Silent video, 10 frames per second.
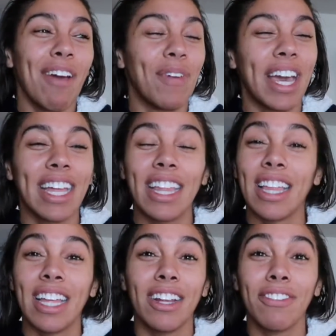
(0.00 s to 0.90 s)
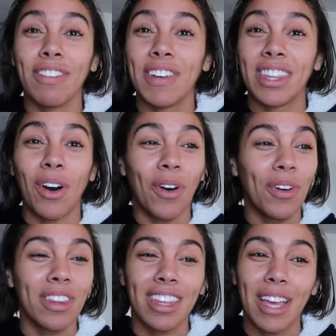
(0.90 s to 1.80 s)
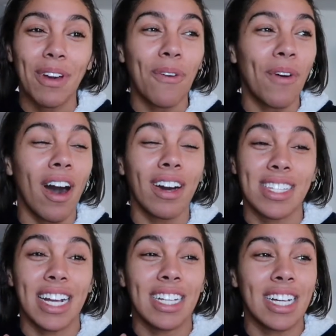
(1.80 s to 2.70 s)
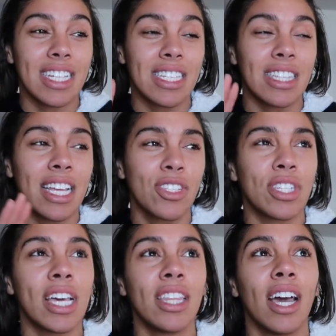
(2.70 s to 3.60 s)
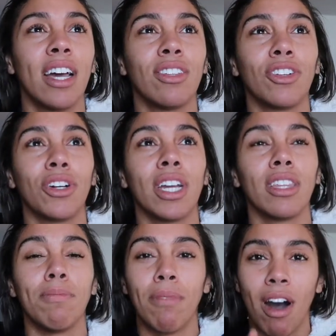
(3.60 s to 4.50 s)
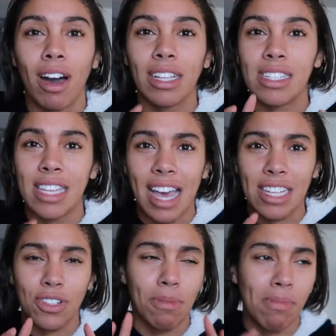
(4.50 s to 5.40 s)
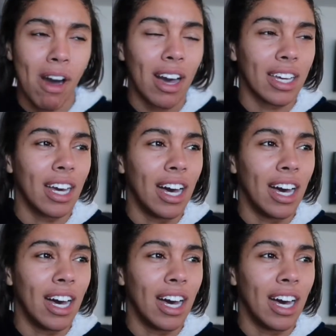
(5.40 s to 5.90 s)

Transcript: But the whole thing went well, because they said that during the mock test or mock